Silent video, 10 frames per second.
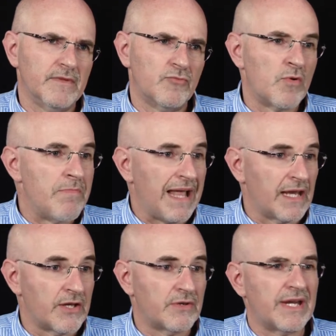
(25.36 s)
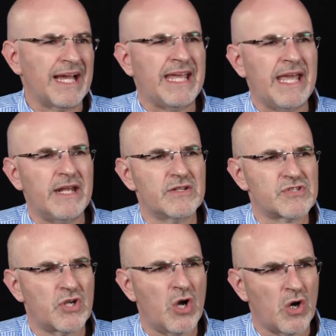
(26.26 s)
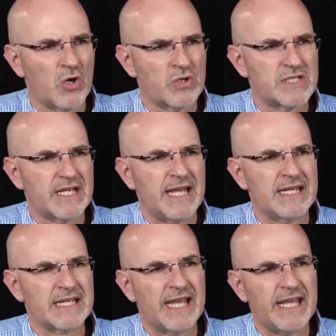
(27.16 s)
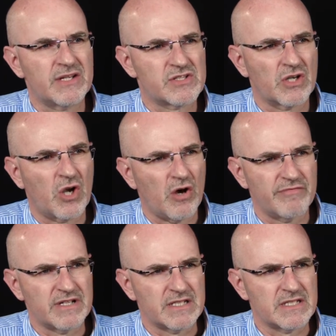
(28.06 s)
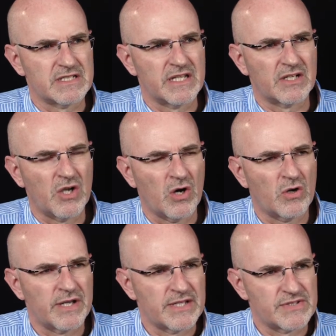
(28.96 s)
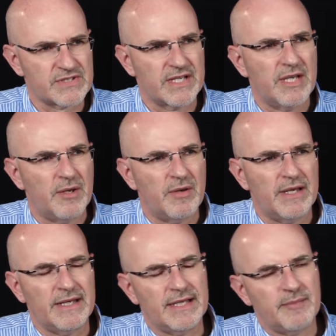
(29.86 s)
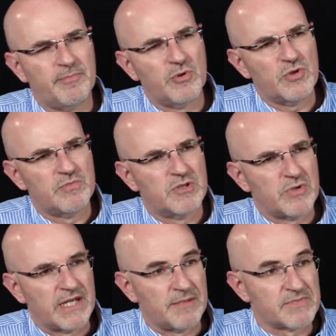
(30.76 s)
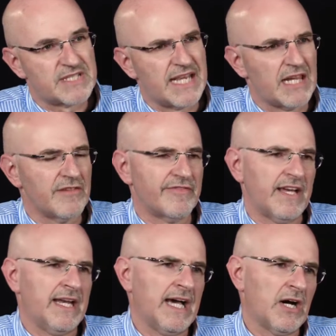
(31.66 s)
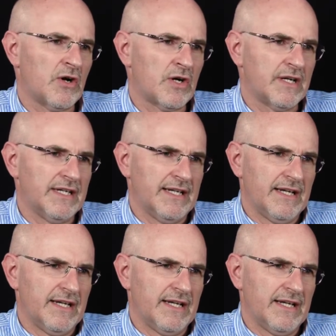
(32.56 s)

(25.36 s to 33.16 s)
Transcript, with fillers: rebellion against God and against the covenant that God has uh, put between Himself and our